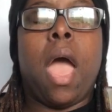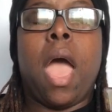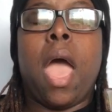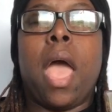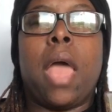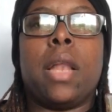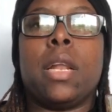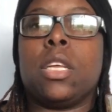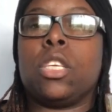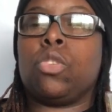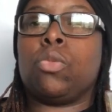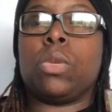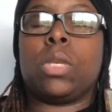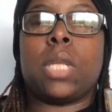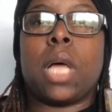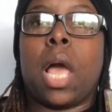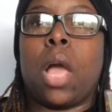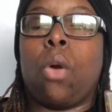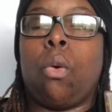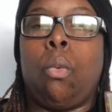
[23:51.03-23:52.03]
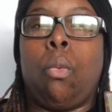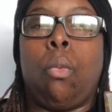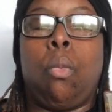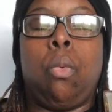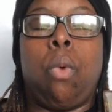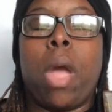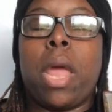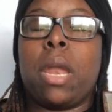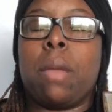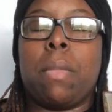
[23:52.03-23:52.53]
And this was like,
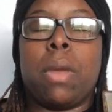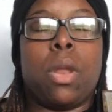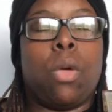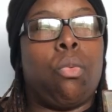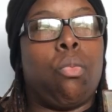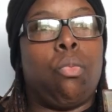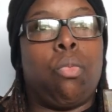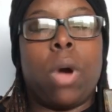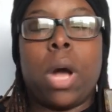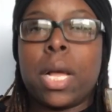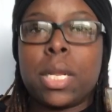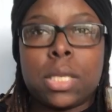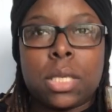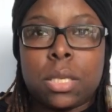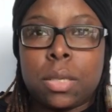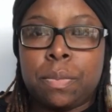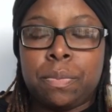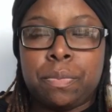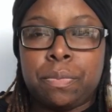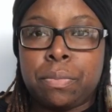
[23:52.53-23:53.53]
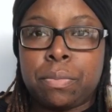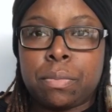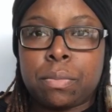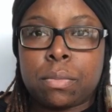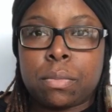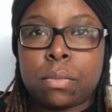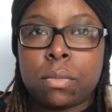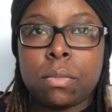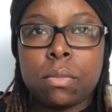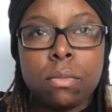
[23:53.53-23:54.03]
wait a minute, what?
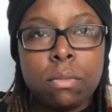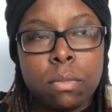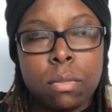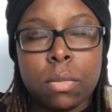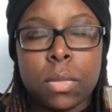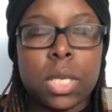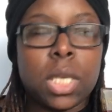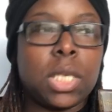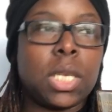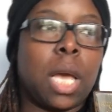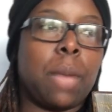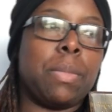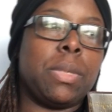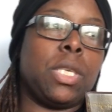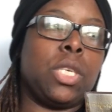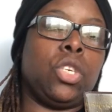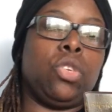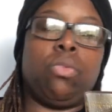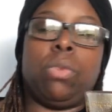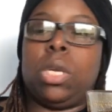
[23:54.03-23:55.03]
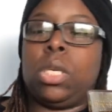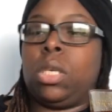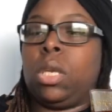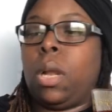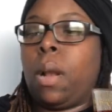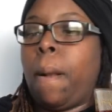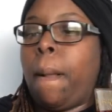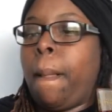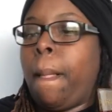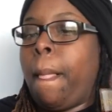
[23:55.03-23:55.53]
Type of
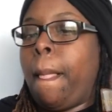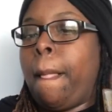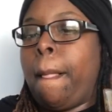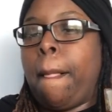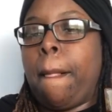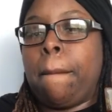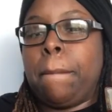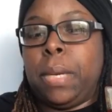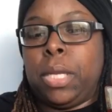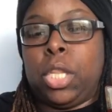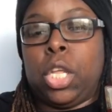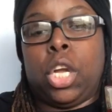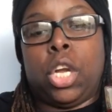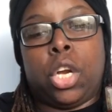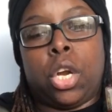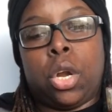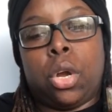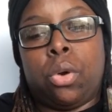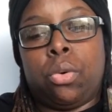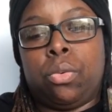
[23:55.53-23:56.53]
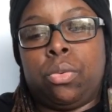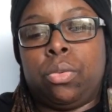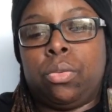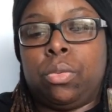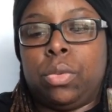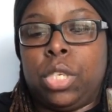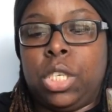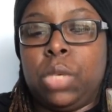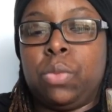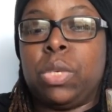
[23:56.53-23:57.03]
situation. But the girl,
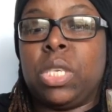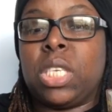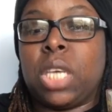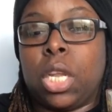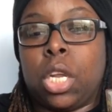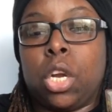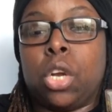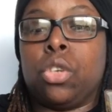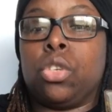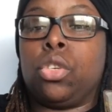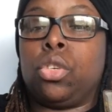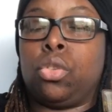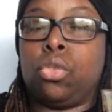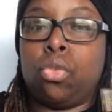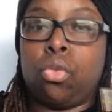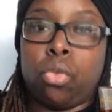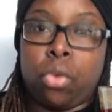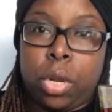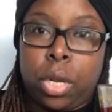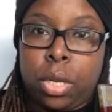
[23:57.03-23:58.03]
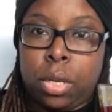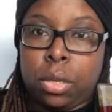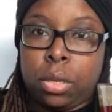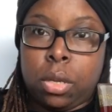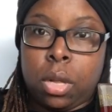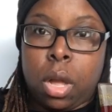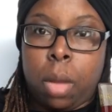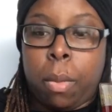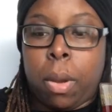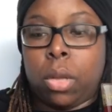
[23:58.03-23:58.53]
she was telling her story
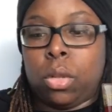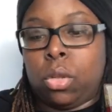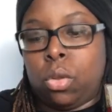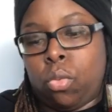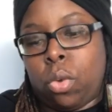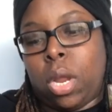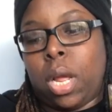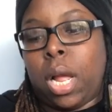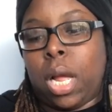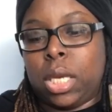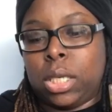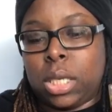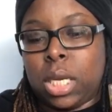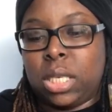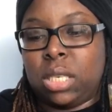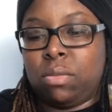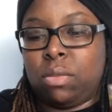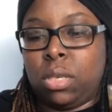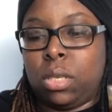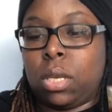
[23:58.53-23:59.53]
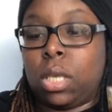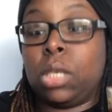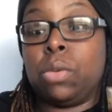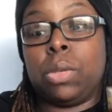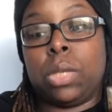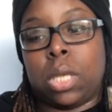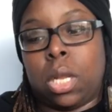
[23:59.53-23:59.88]
about the one that got shot 17 times. She was